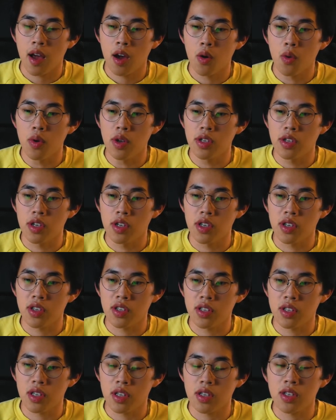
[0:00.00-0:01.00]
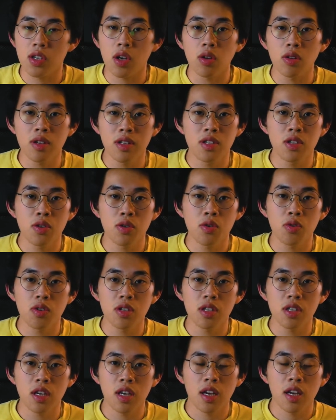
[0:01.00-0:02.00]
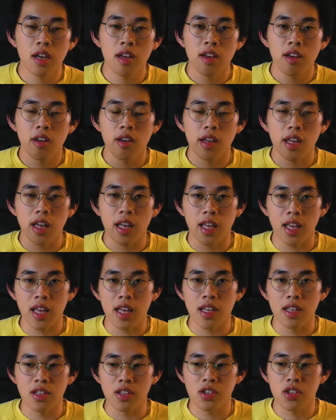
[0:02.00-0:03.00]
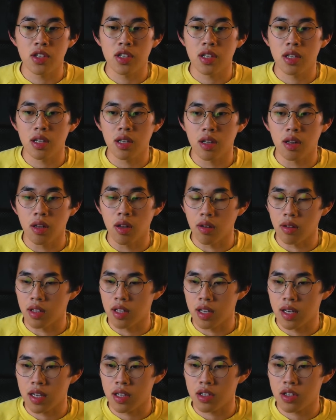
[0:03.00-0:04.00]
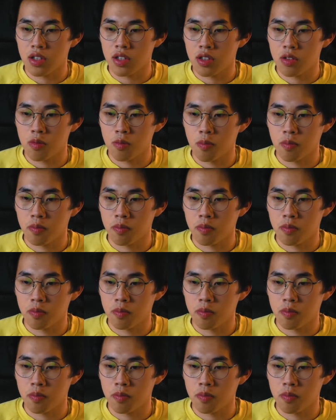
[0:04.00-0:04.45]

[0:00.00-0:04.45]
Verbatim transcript: which is solitude against loneliness.